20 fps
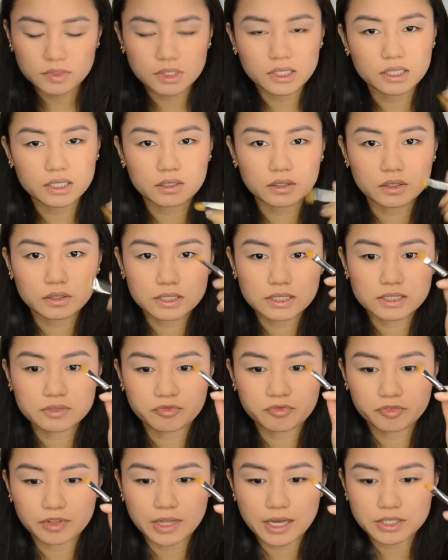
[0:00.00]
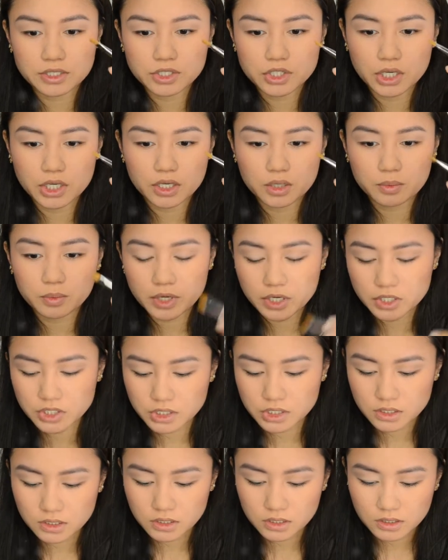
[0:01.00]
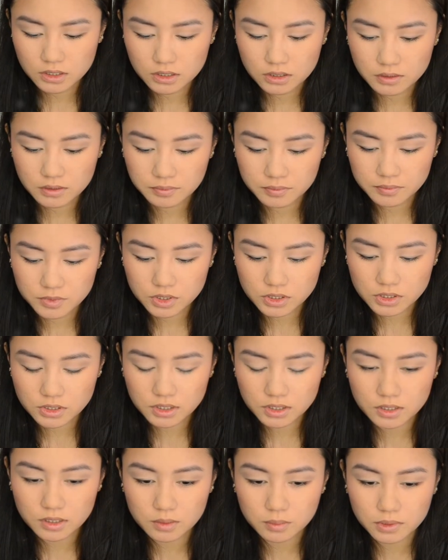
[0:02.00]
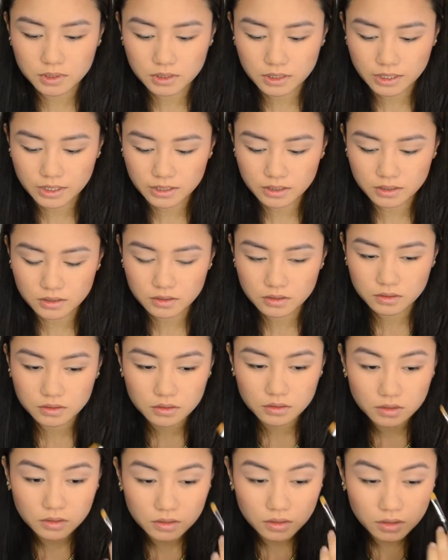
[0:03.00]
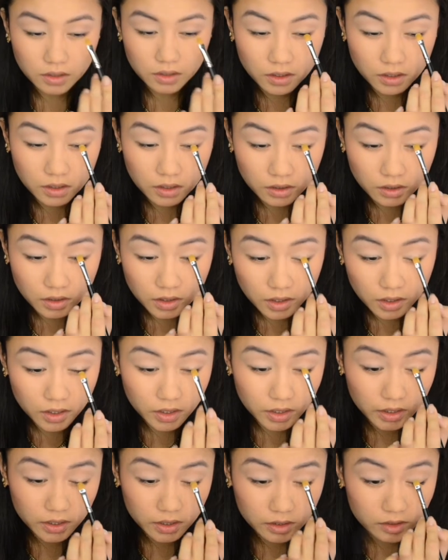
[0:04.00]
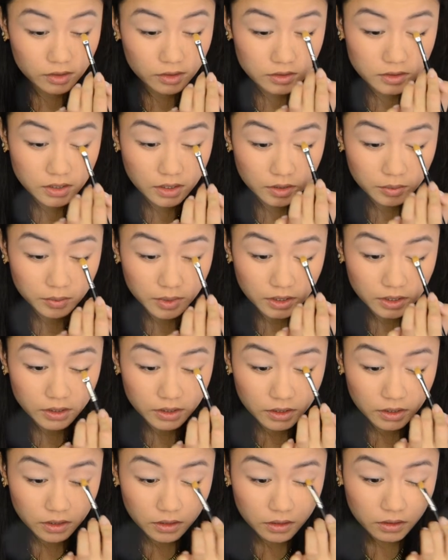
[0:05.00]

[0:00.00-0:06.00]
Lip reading: and on this flat shader brush, I'm just going to apply it right in the center of my lid,